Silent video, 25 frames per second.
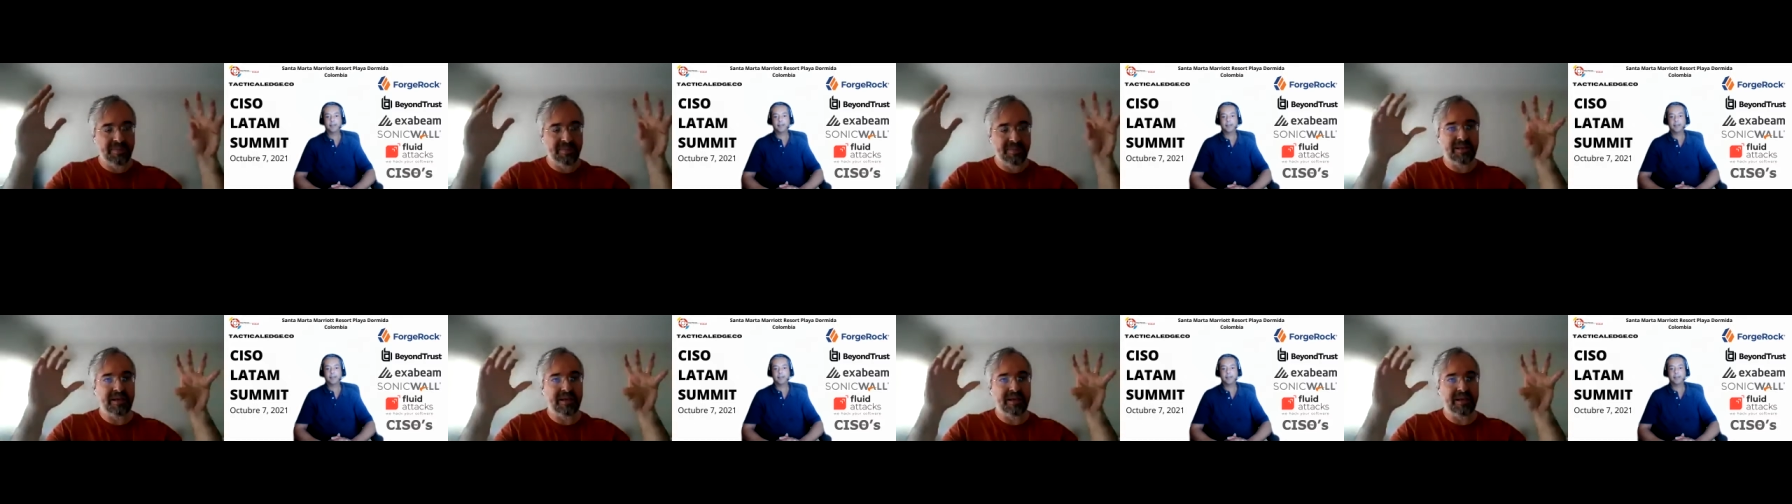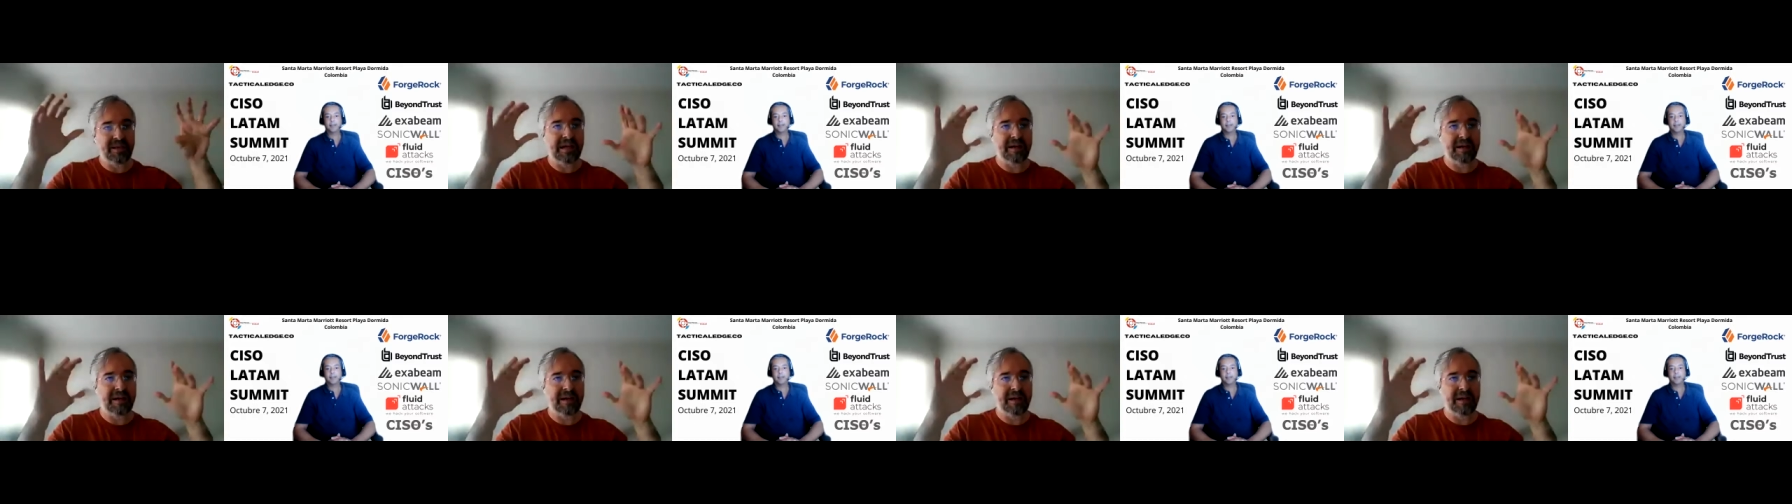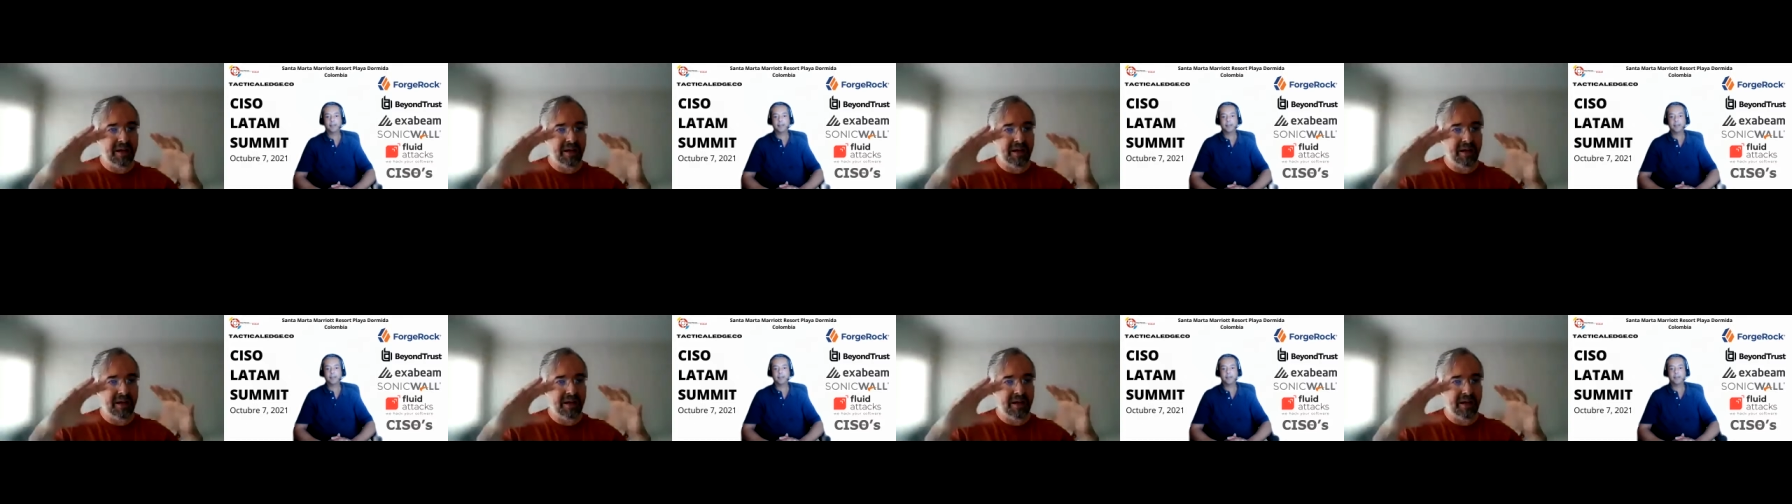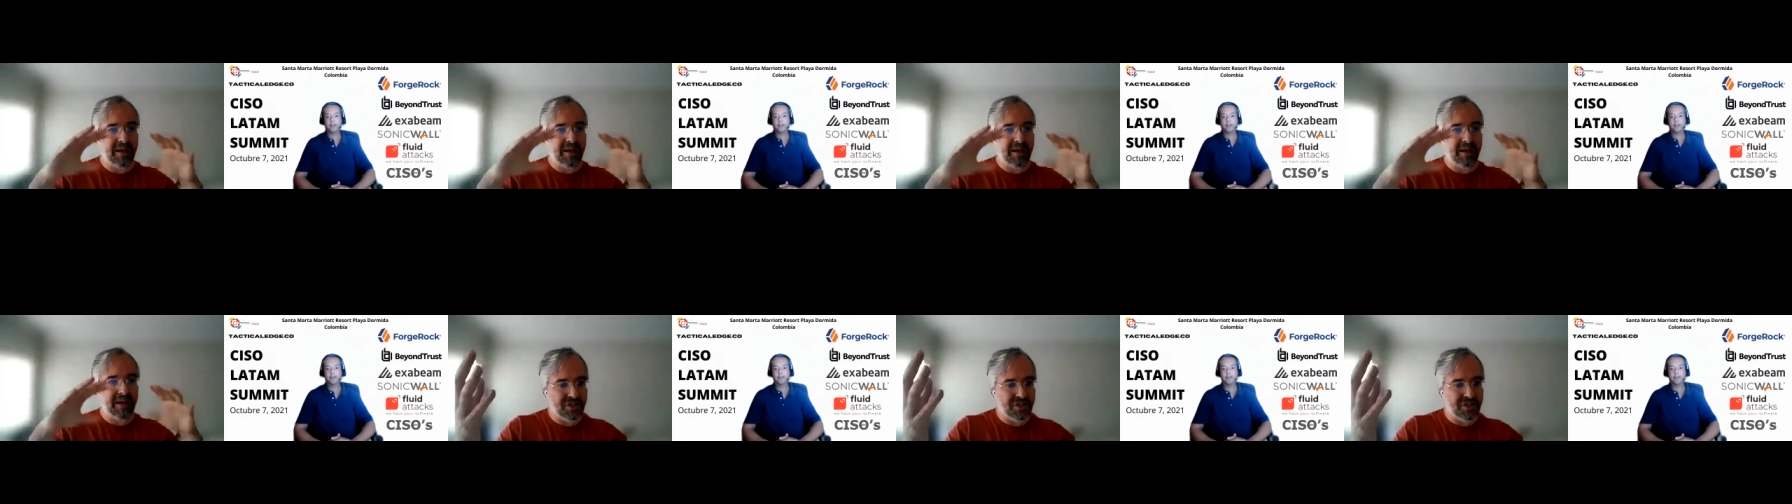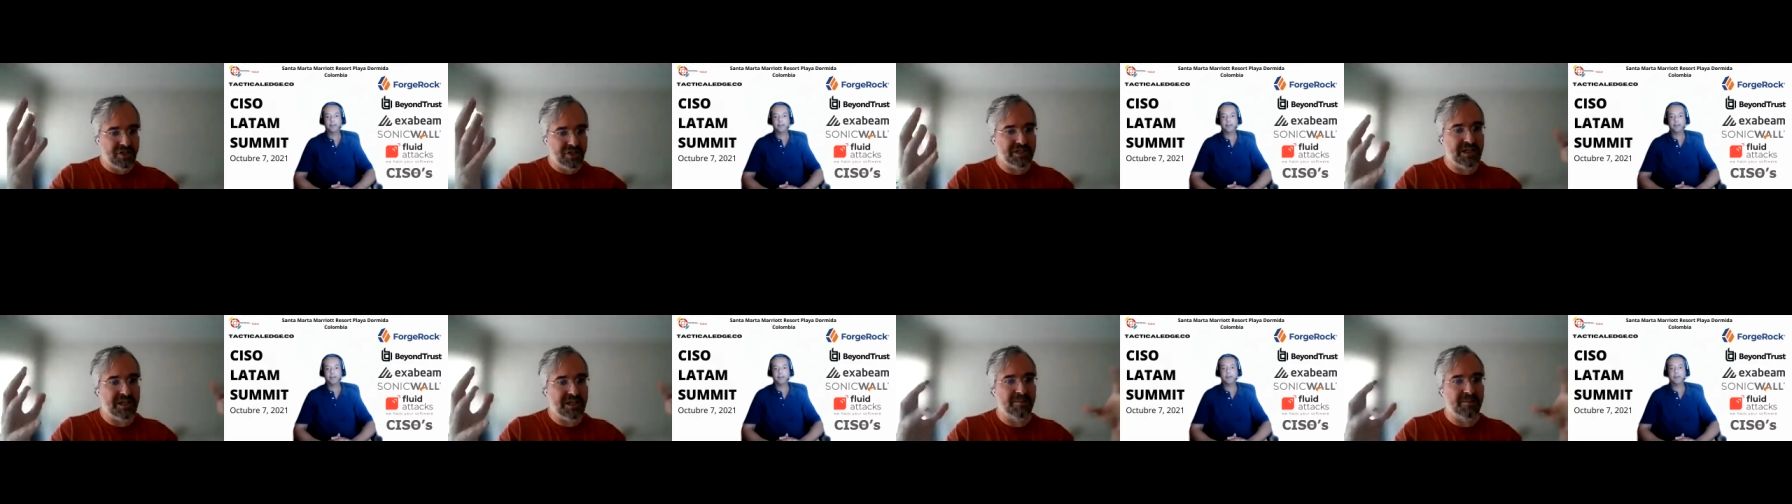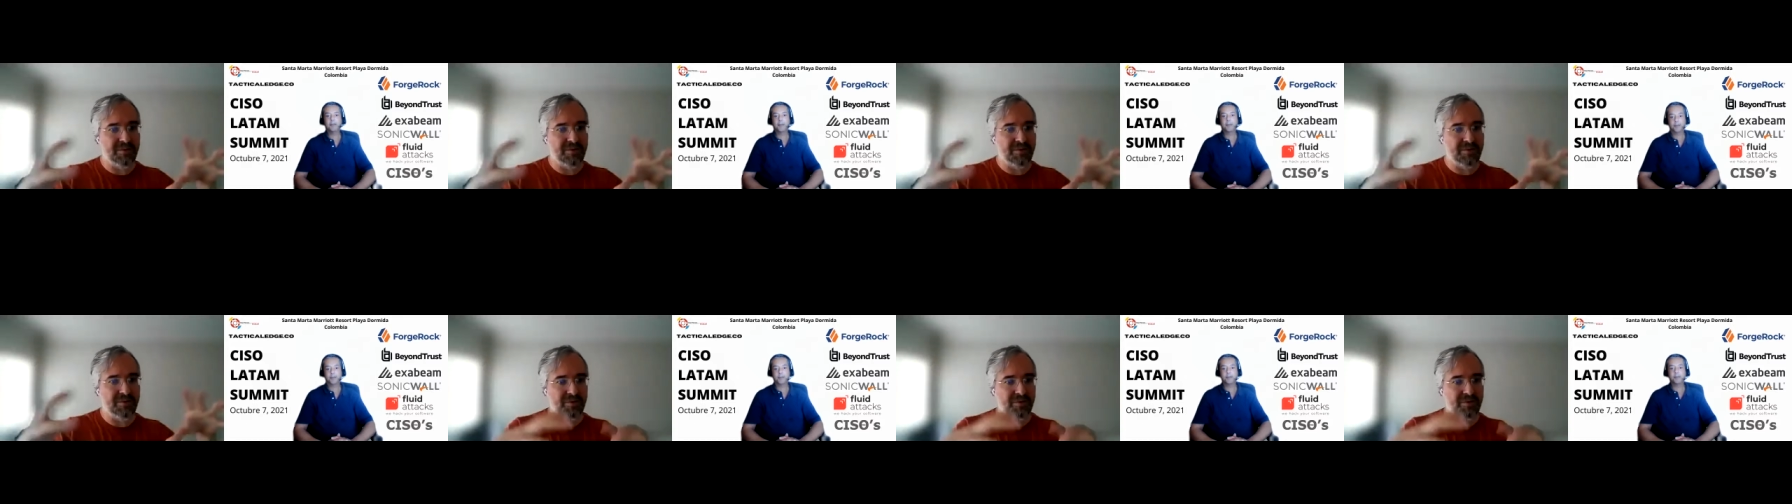but I'm going to give the larger
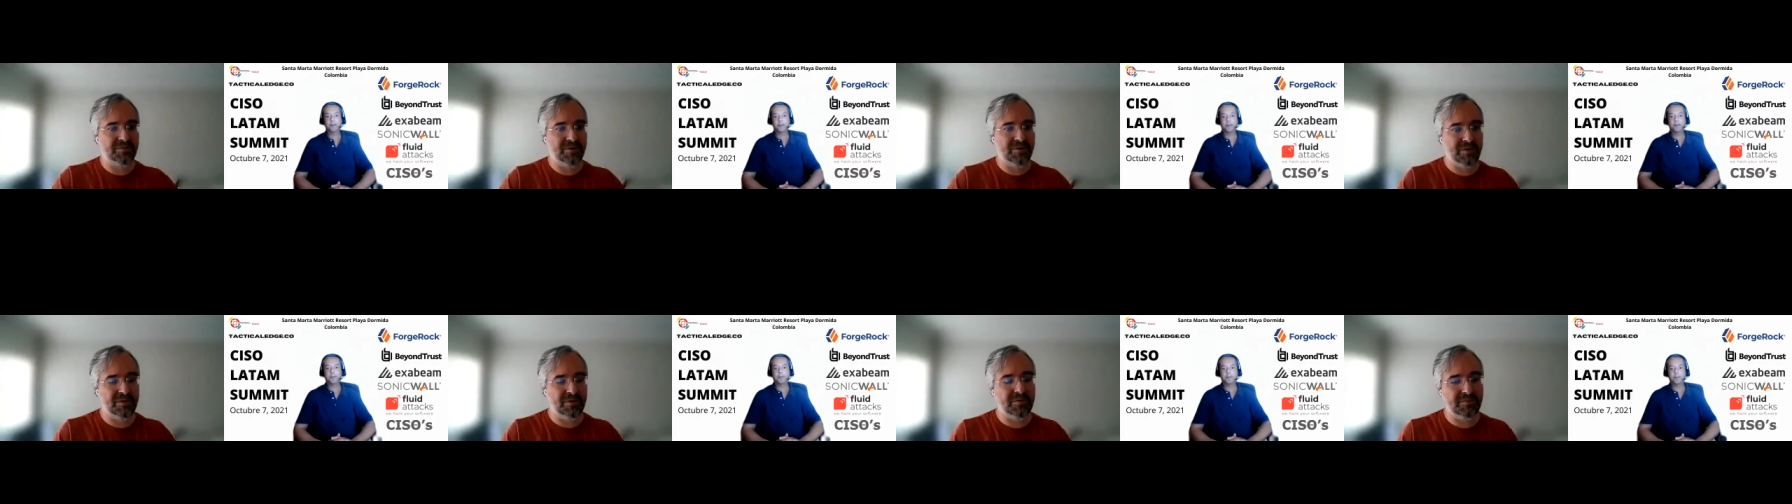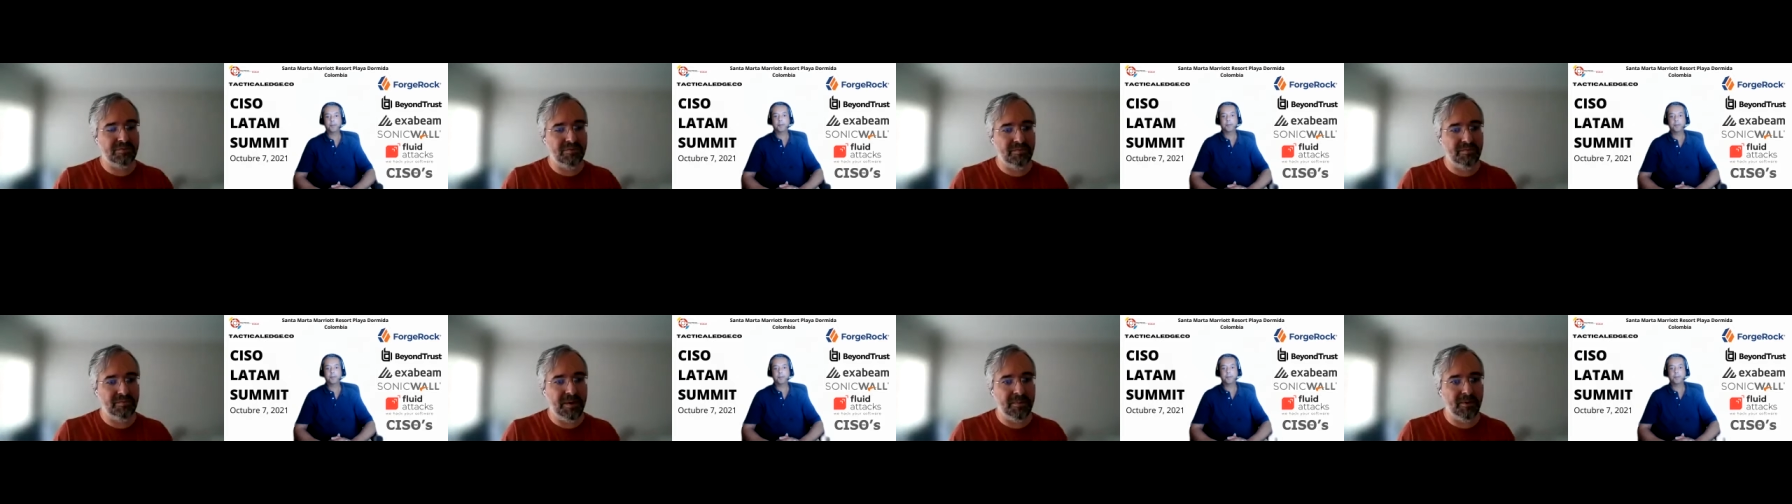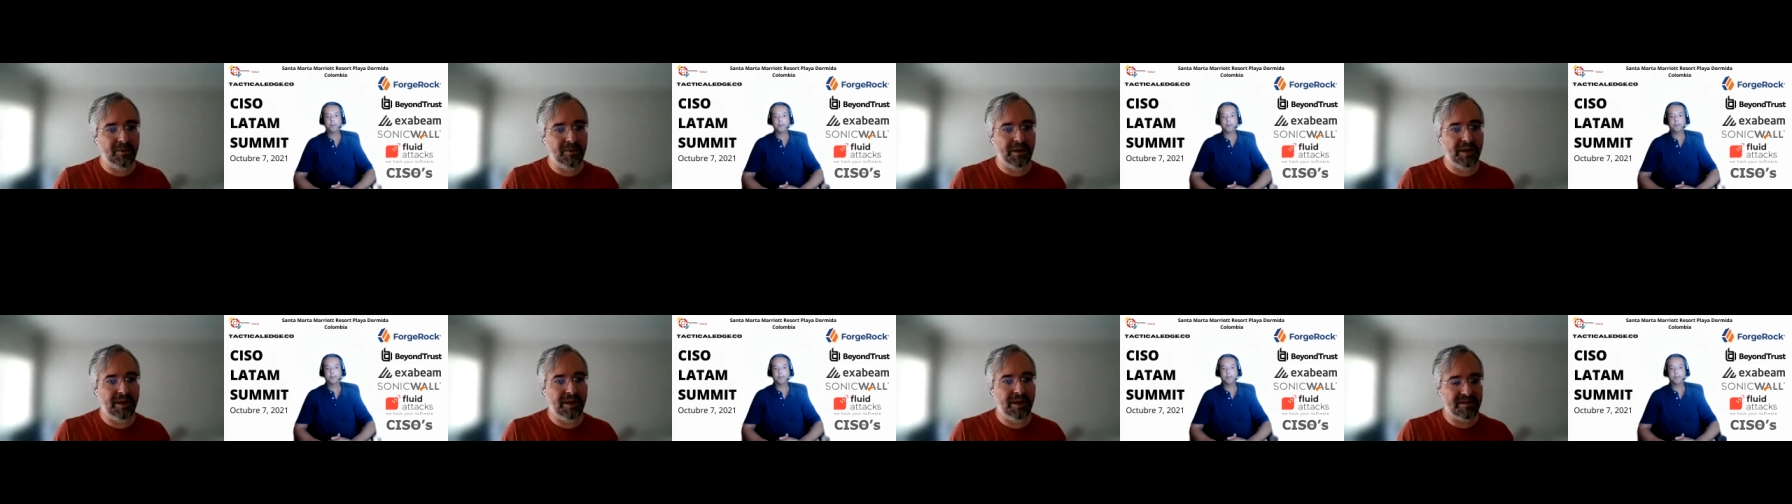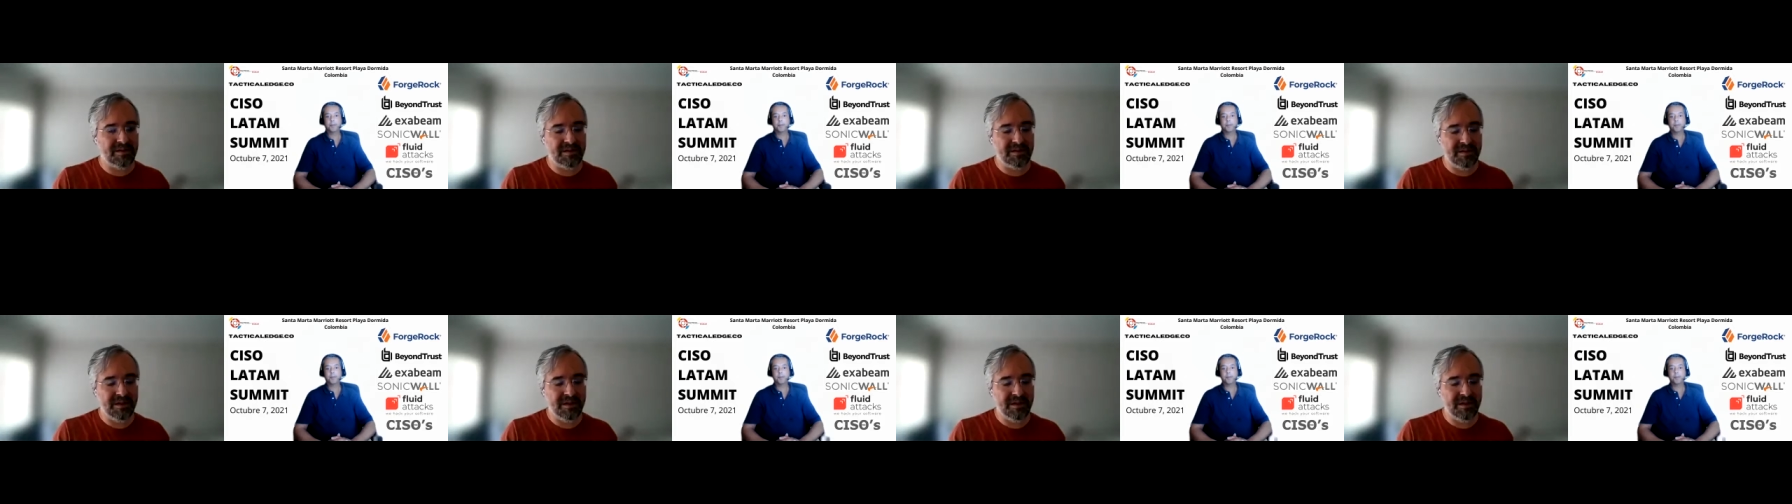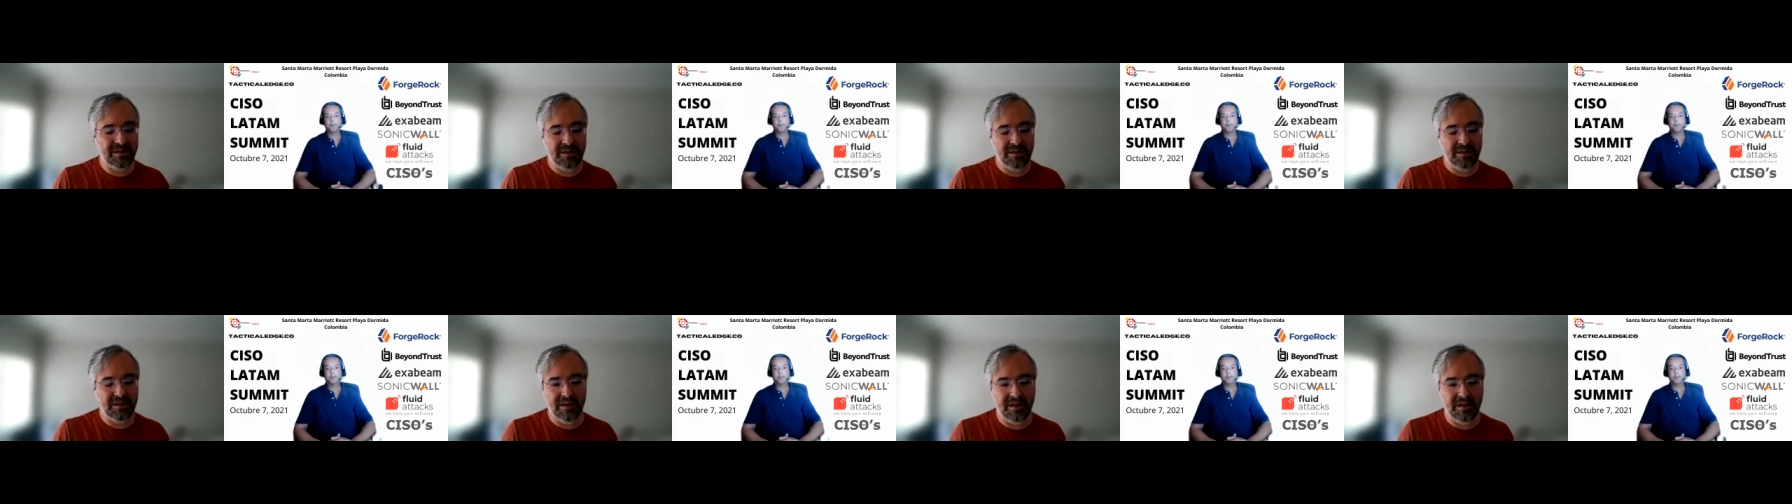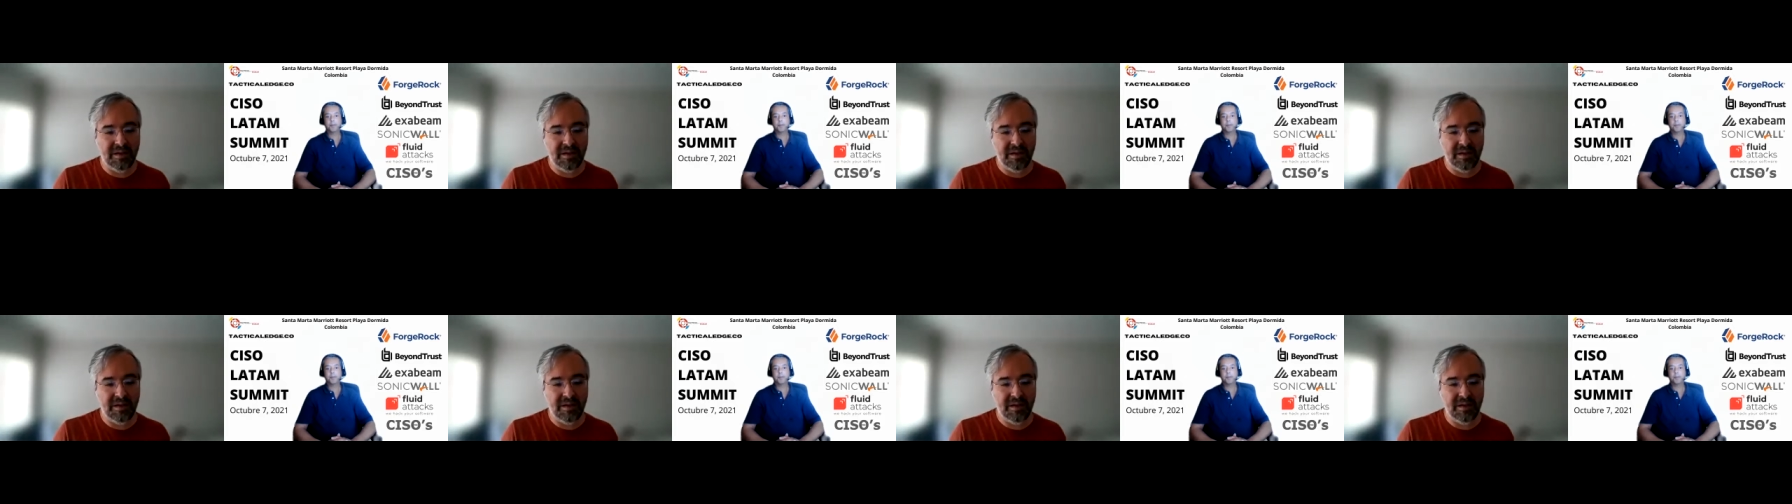example so people can understand.